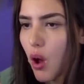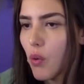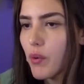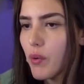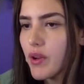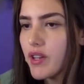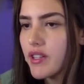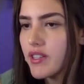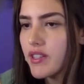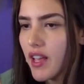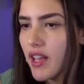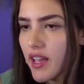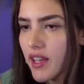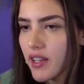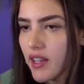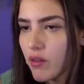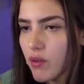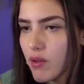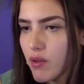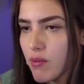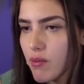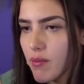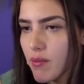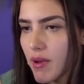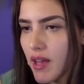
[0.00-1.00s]
We take
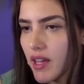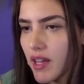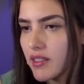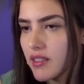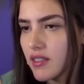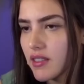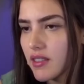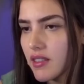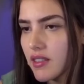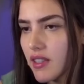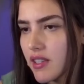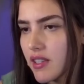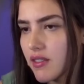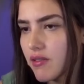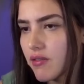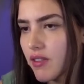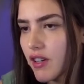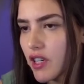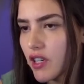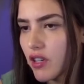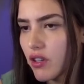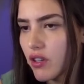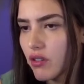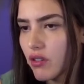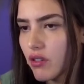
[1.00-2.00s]
and we mate. That's
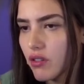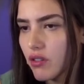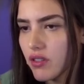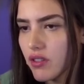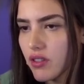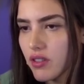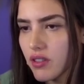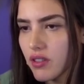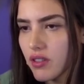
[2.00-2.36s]
very cute.